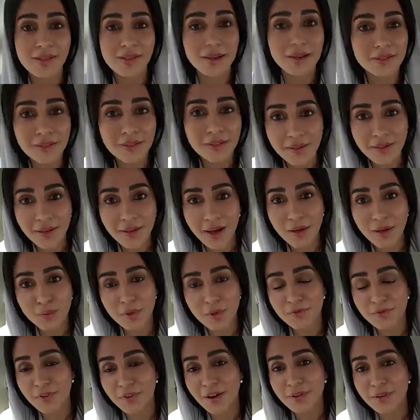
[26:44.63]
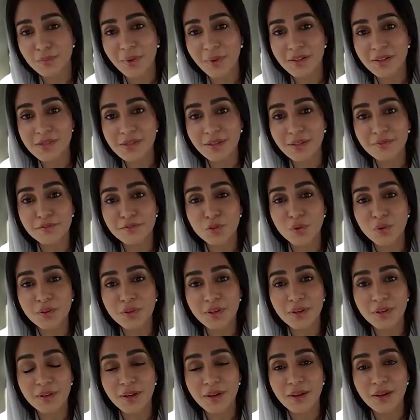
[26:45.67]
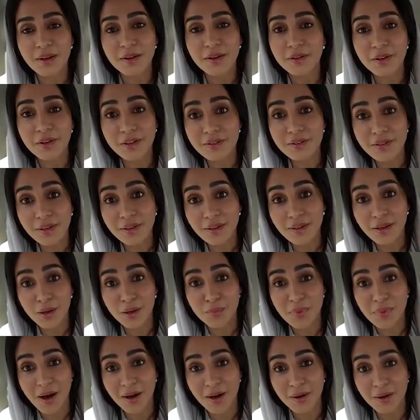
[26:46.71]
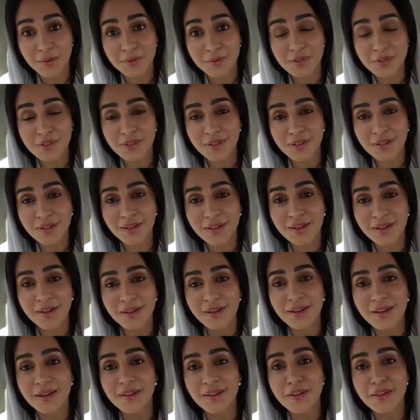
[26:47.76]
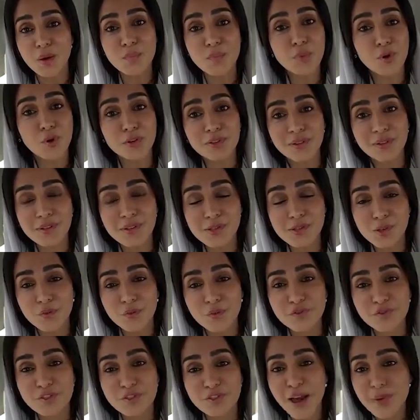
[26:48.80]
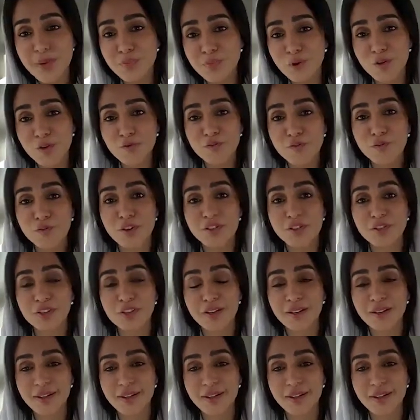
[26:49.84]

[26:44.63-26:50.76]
Then suddenly I would find myself reading about the importance of time of